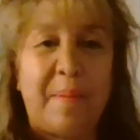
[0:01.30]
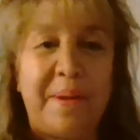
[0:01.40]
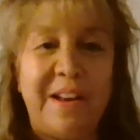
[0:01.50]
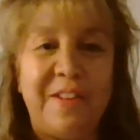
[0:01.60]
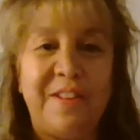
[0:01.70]

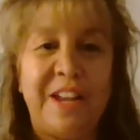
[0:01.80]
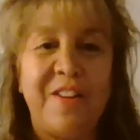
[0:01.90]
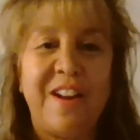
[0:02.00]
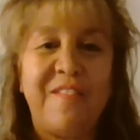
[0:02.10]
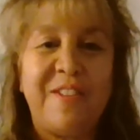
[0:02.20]
Happy New
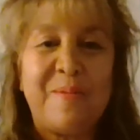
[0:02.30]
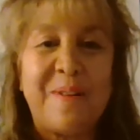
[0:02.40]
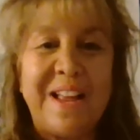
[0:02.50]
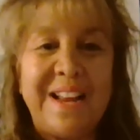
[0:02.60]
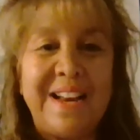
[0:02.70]
Year,
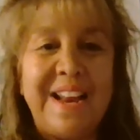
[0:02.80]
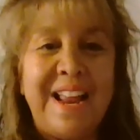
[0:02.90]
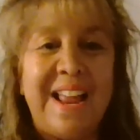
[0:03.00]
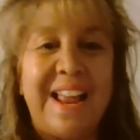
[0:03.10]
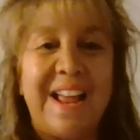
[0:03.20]
everyone.
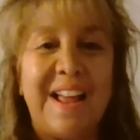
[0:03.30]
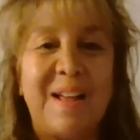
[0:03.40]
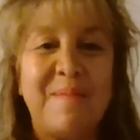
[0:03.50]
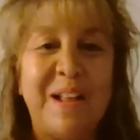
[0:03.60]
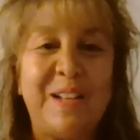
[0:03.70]

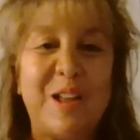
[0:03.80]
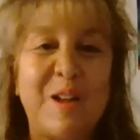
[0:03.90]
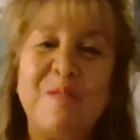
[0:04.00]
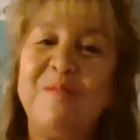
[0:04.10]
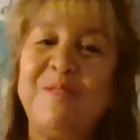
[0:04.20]

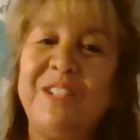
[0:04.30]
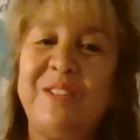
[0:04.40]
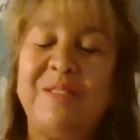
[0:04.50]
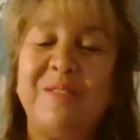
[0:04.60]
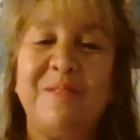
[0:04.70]
Hello
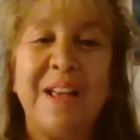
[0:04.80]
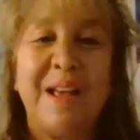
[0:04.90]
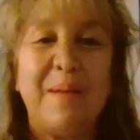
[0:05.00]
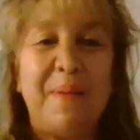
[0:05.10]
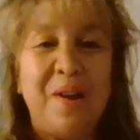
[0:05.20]
to
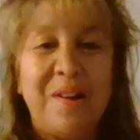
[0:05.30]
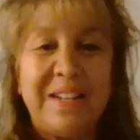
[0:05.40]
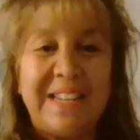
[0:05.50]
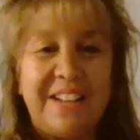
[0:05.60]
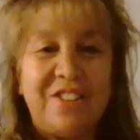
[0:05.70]

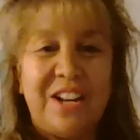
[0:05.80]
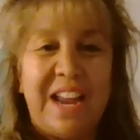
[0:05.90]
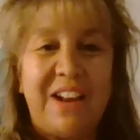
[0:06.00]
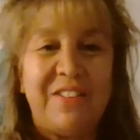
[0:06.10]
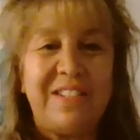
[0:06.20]
parents,
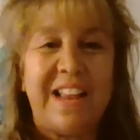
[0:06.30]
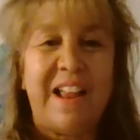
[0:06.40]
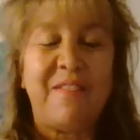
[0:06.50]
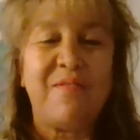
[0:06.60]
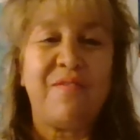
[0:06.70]
educators,
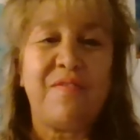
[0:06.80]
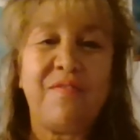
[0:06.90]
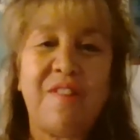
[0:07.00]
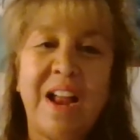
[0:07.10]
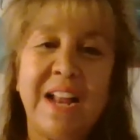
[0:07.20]
and
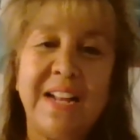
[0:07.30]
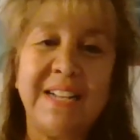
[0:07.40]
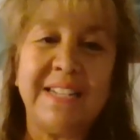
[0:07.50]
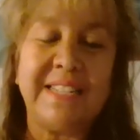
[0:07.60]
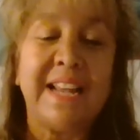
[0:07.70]

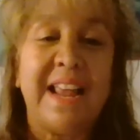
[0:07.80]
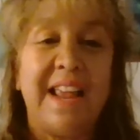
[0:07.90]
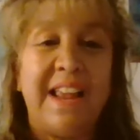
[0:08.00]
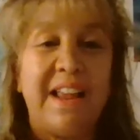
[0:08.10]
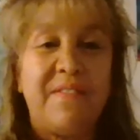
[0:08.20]
friends.
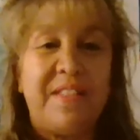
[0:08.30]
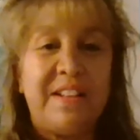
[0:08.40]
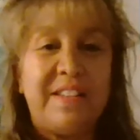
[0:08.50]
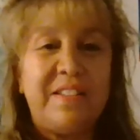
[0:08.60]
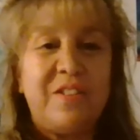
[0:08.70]
If
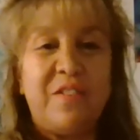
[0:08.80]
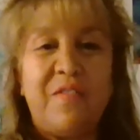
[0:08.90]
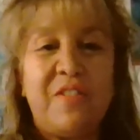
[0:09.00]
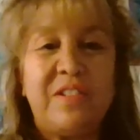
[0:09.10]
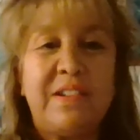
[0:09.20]
this is your
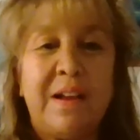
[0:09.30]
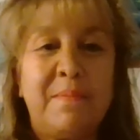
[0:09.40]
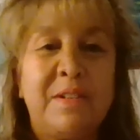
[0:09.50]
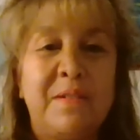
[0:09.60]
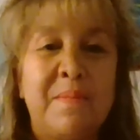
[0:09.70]
first
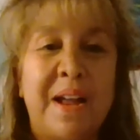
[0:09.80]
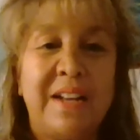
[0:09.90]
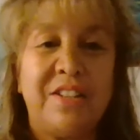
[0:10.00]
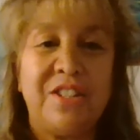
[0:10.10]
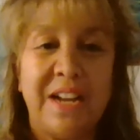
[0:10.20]
time to
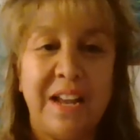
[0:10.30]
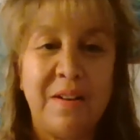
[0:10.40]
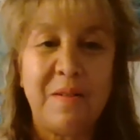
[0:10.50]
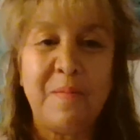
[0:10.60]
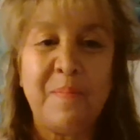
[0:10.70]
my
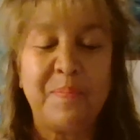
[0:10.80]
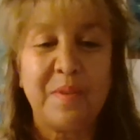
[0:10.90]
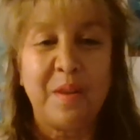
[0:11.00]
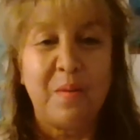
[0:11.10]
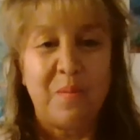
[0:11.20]
channel,
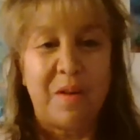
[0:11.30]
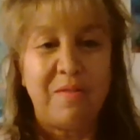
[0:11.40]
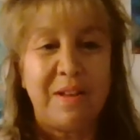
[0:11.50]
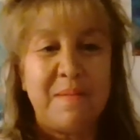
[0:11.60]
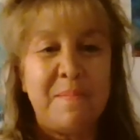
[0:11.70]

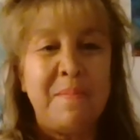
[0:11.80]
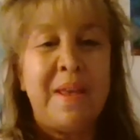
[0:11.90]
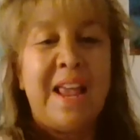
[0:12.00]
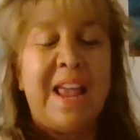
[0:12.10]
welcome.